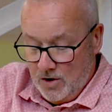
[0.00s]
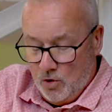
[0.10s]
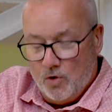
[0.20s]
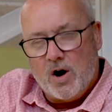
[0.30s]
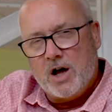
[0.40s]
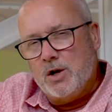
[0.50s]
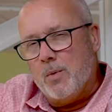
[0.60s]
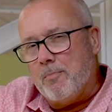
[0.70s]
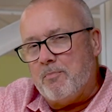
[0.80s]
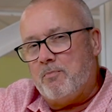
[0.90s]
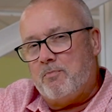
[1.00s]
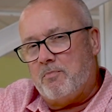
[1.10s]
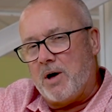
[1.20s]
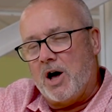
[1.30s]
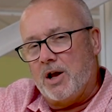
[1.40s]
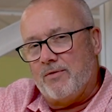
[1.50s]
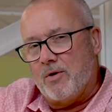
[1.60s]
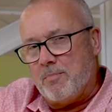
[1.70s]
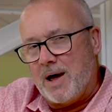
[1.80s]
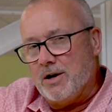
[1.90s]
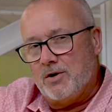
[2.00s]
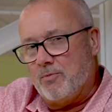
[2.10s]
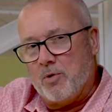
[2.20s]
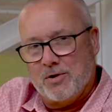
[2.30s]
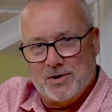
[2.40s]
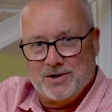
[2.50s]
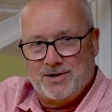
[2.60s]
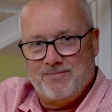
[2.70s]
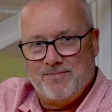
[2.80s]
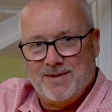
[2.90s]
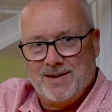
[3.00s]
Or are you a part of a band of brothers